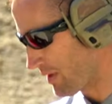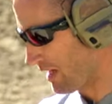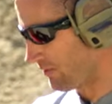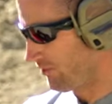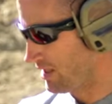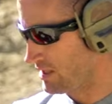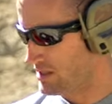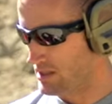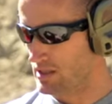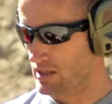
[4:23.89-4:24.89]
back
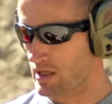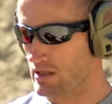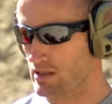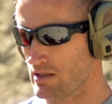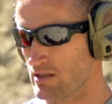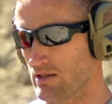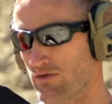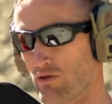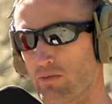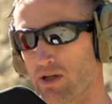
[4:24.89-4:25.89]
face
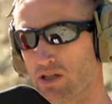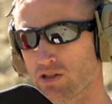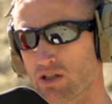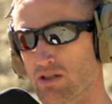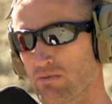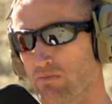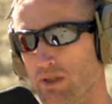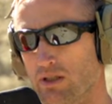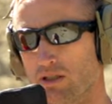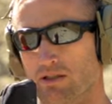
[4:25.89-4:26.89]
deformation,
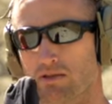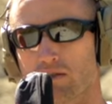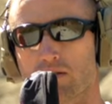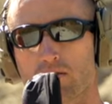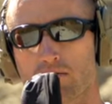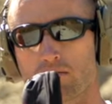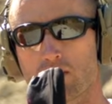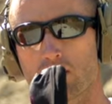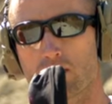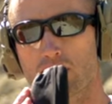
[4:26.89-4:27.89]
but
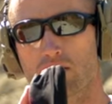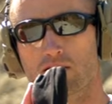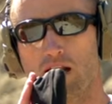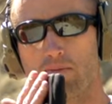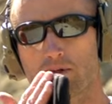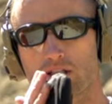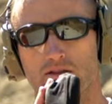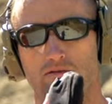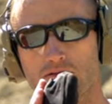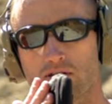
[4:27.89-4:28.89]
stopped
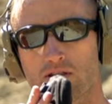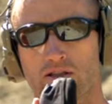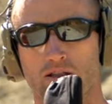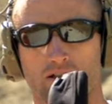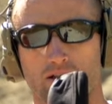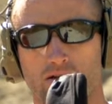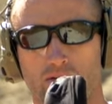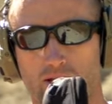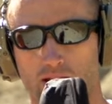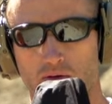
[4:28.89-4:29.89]
it.
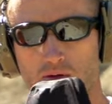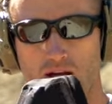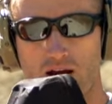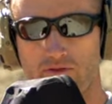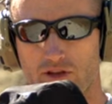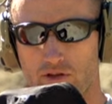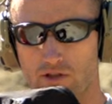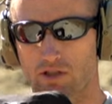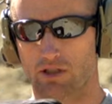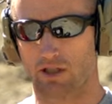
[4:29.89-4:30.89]
I mean, that would not feel
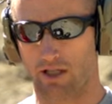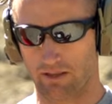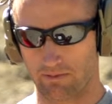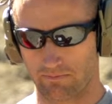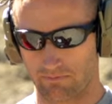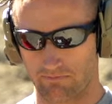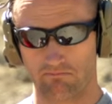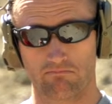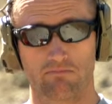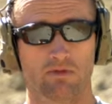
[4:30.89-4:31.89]
good, like
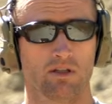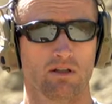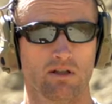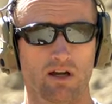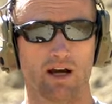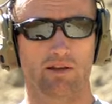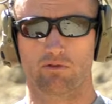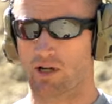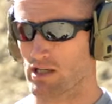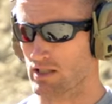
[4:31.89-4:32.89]
high
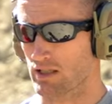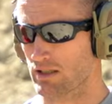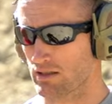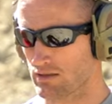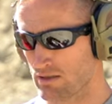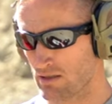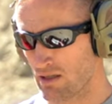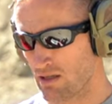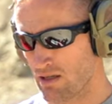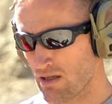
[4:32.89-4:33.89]
thoracic.
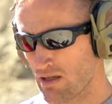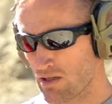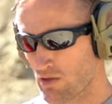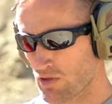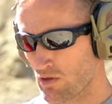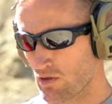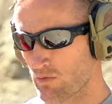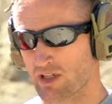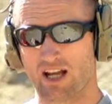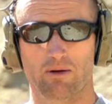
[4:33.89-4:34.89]
Your
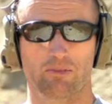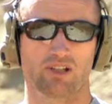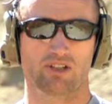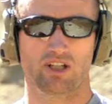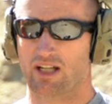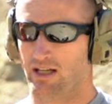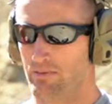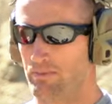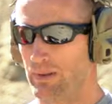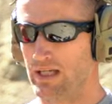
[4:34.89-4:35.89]
sternum would not appreciate
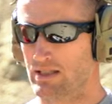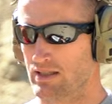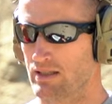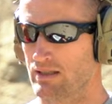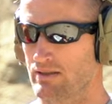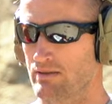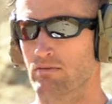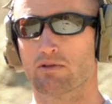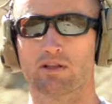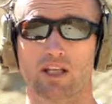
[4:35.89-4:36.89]
it, but
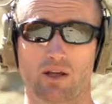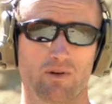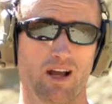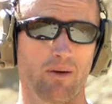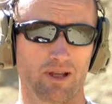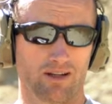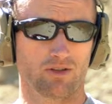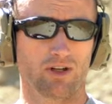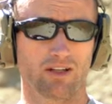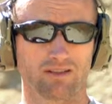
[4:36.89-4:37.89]
it would not
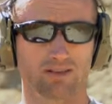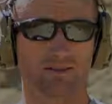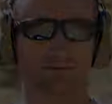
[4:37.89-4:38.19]
penetrate.